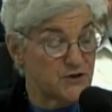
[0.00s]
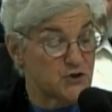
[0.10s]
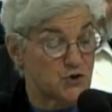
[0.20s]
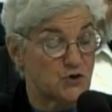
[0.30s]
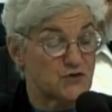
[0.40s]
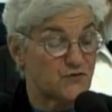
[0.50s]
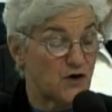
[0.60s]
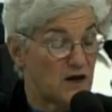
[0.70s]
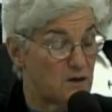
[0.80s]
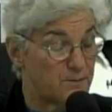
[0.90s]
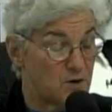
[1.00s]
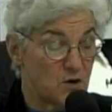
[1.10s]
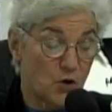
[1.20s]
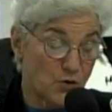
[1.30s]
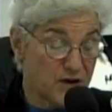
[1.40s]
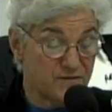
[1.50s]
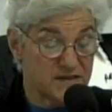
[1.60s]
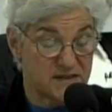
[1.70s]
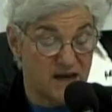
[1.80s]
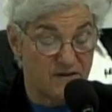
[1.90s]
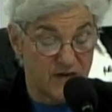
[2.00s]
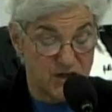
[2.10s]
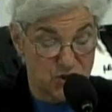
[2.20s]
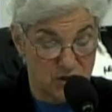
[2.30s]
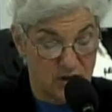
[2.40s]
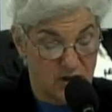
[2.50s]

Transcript: on the church for help or even salvation,